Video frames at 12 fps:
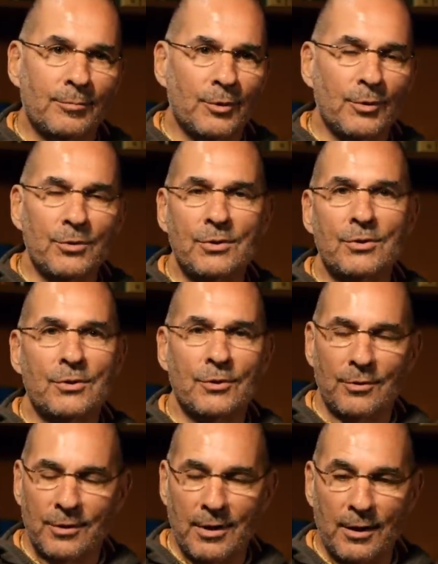produces a
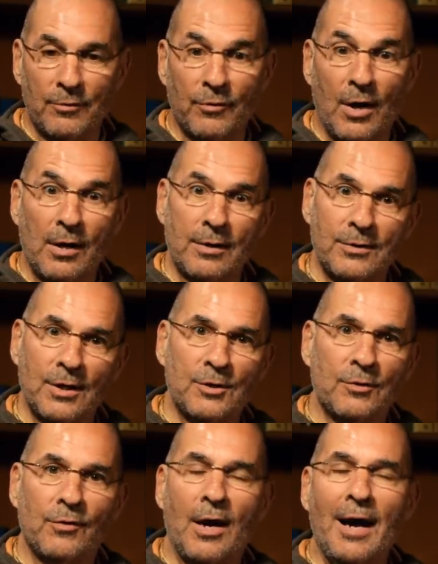certain kind of
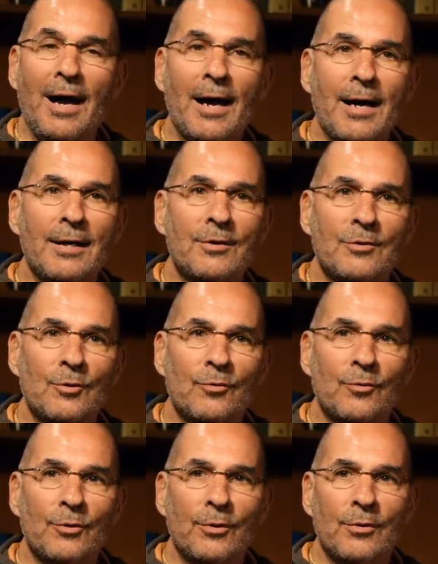sense of I, and so
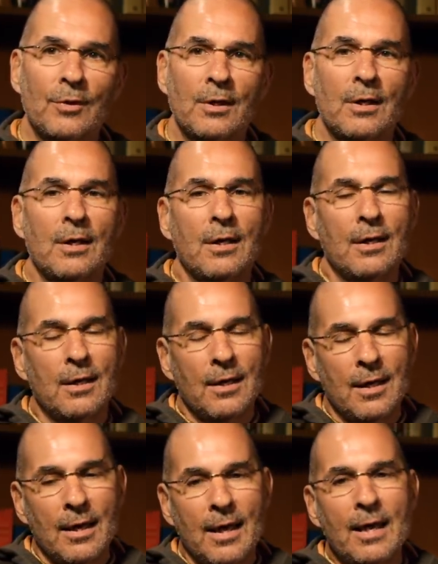forth.
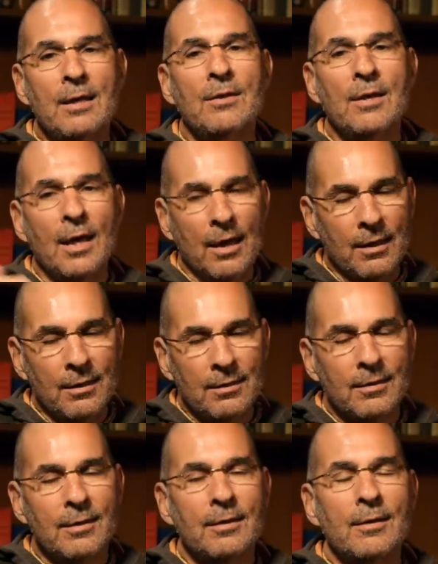And then
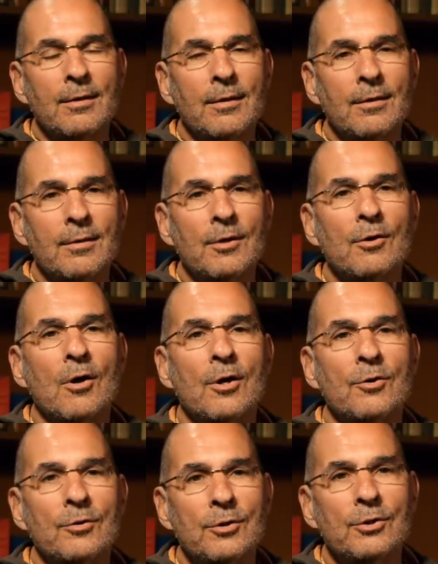there
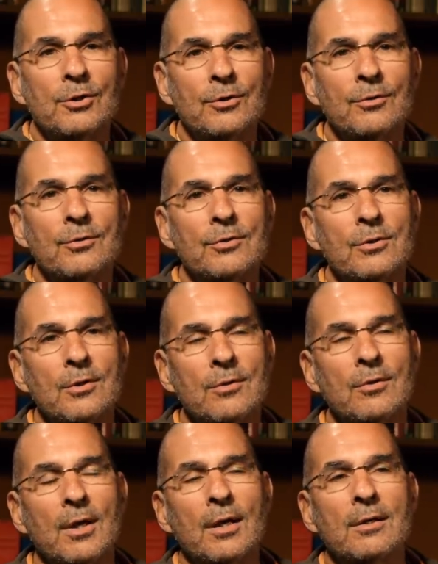are traditions
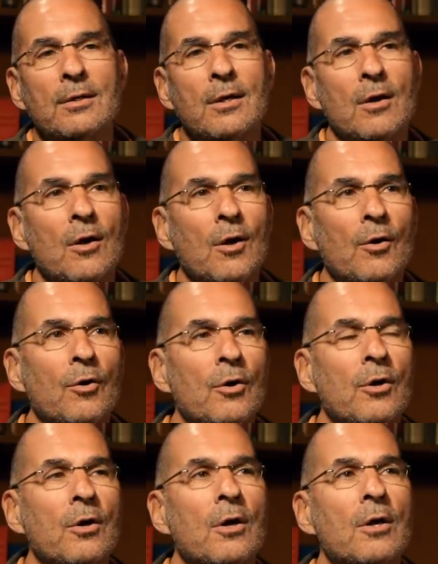that are,
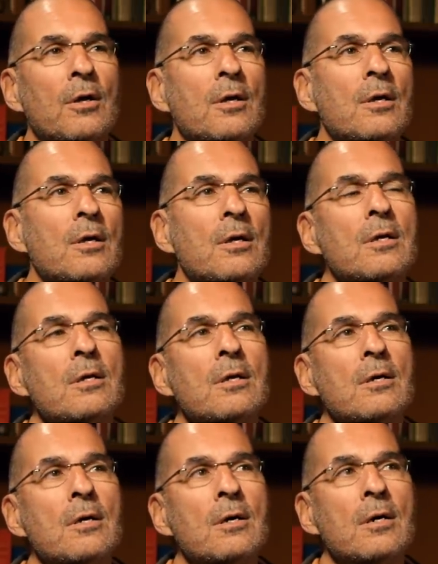
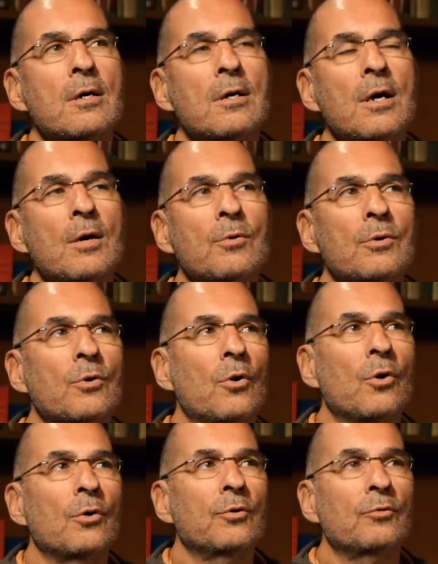I would
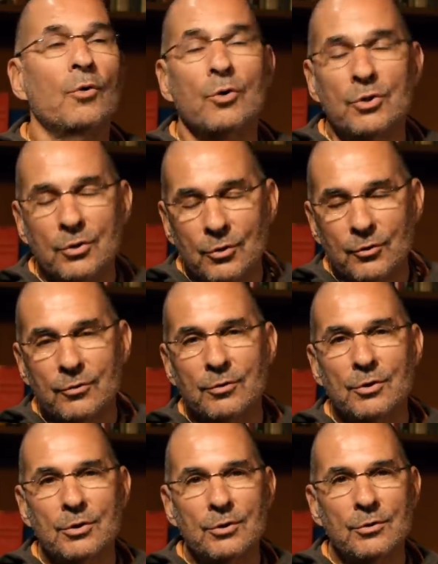call, devotional
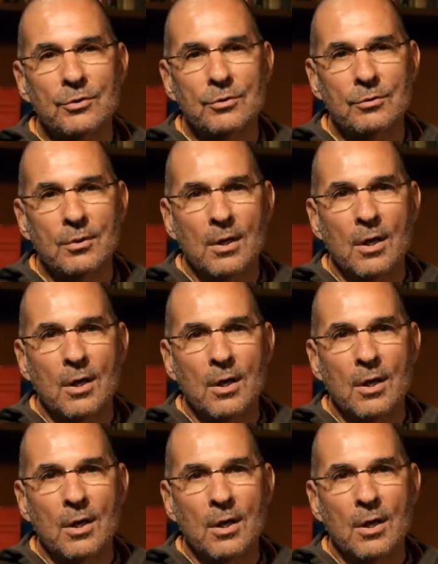traditions,